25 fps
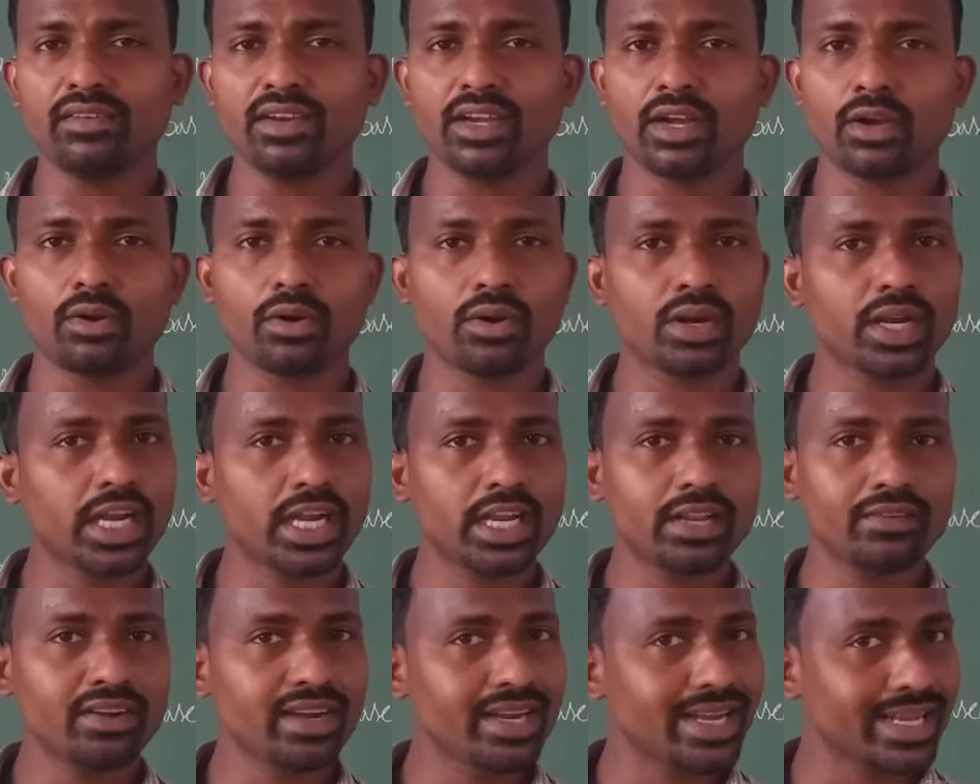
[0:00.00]

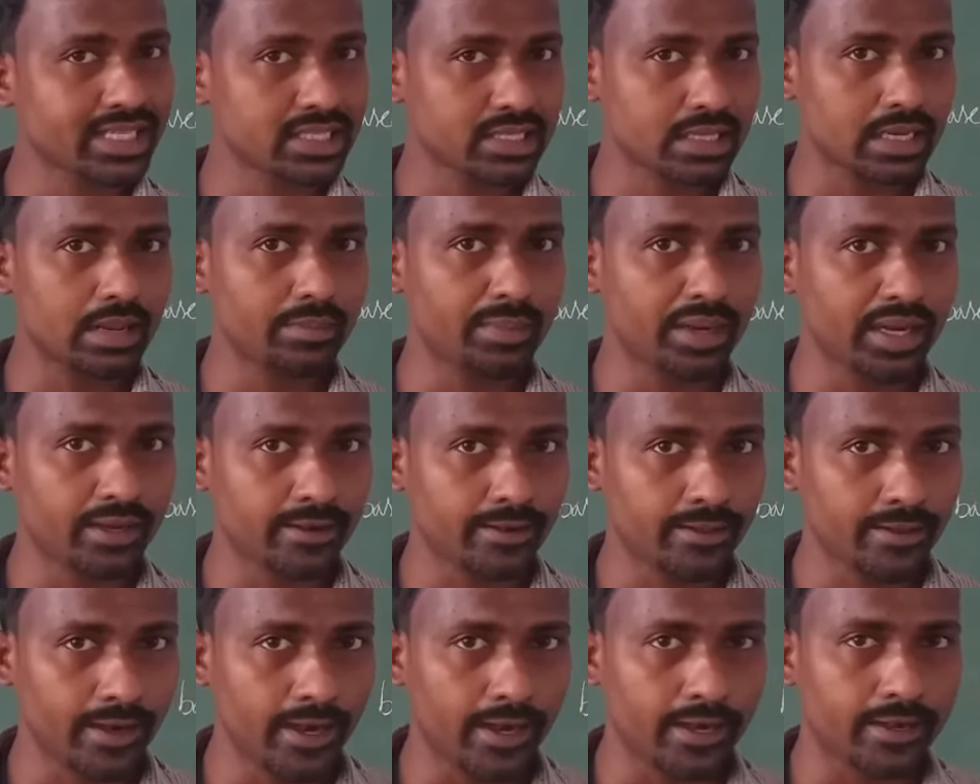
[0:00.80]
interrogative and
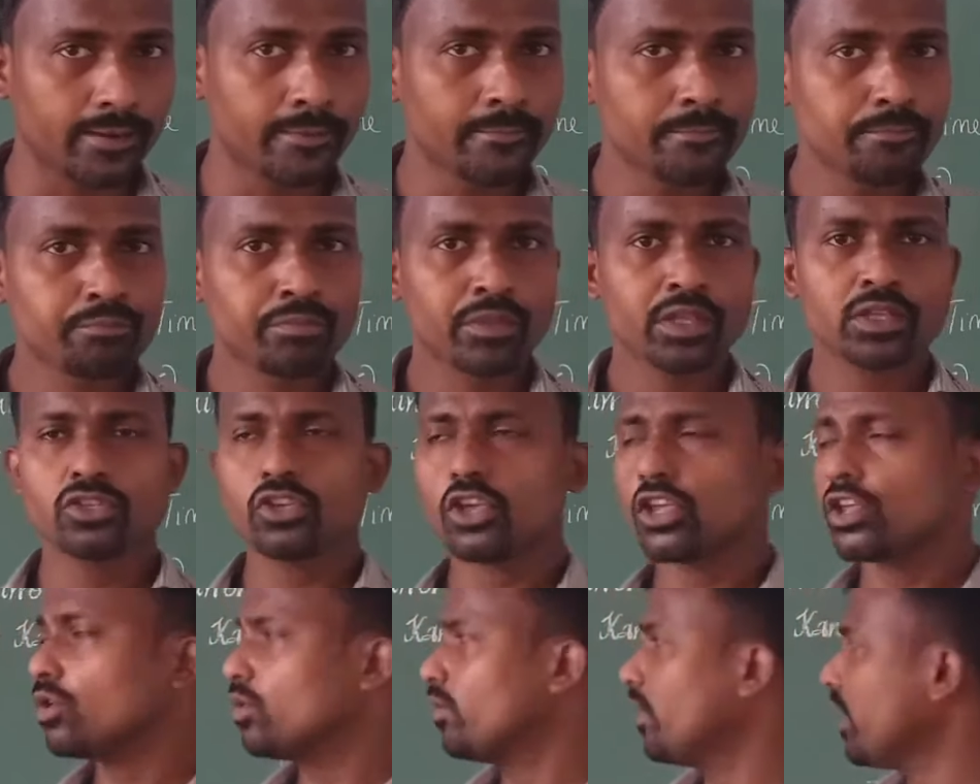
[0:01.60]
explanatory, right? So
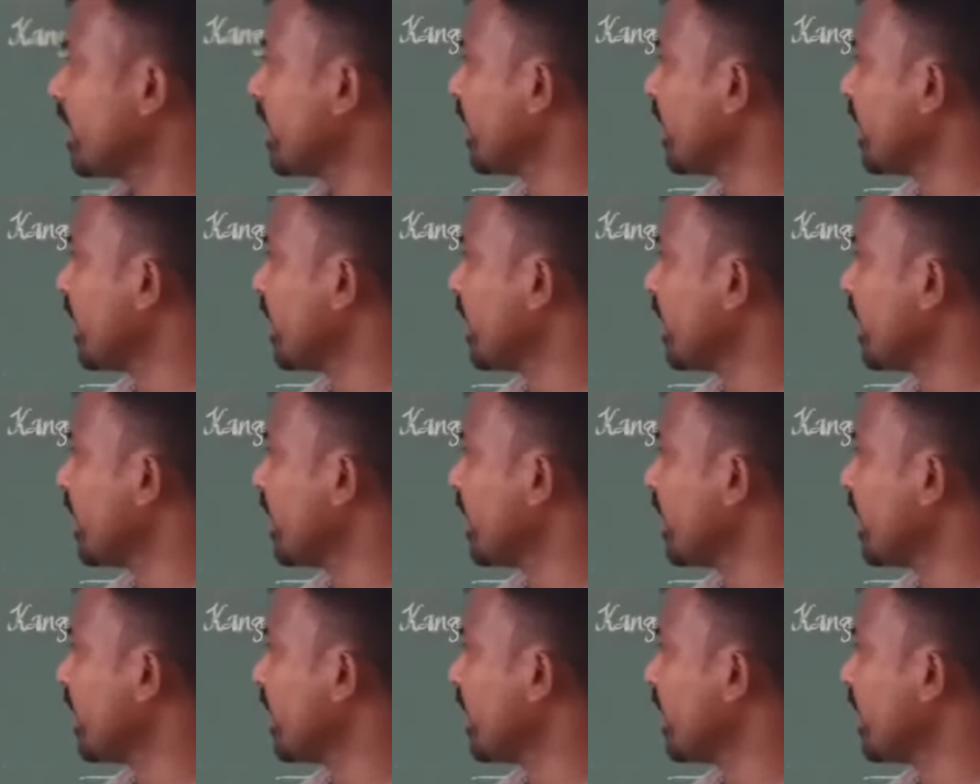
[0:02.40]
you will